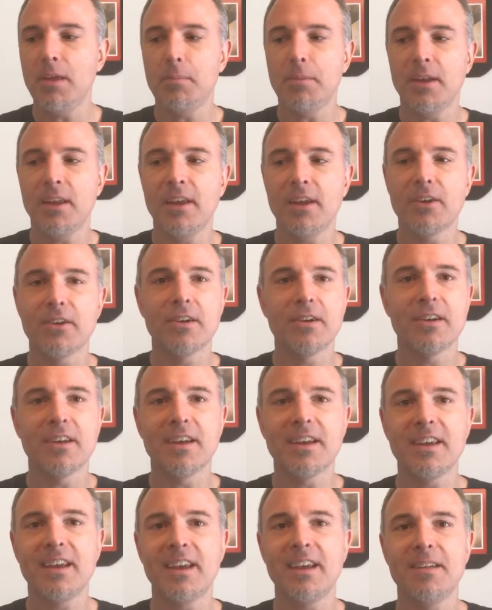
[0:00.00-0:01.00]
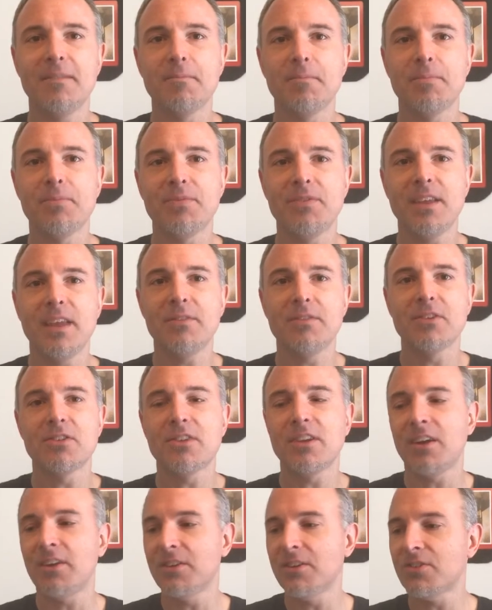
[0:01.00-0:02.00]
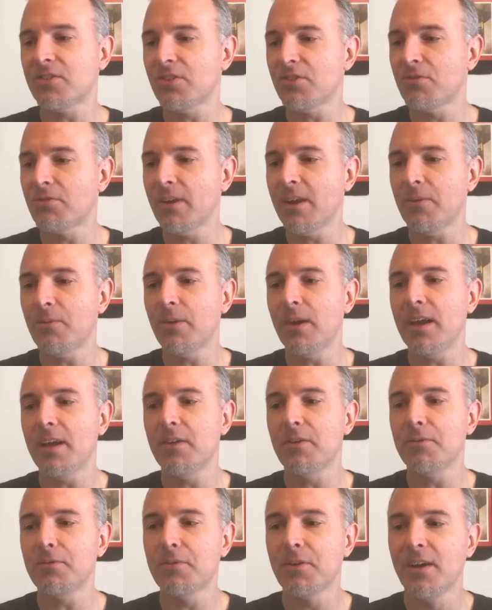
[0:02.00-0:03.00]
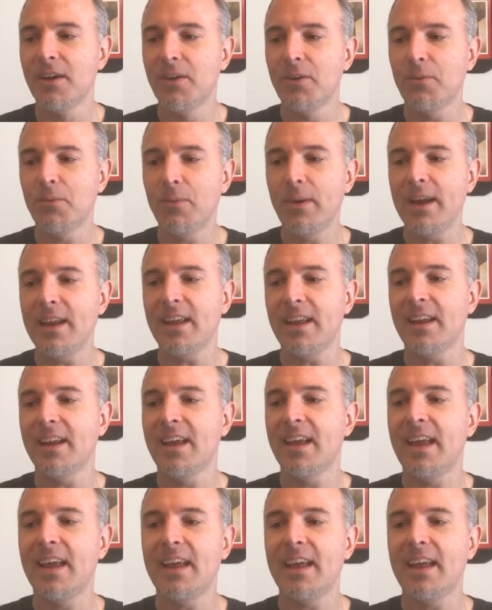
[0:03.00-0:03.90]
But here, again, David is telling us a great way of waiting,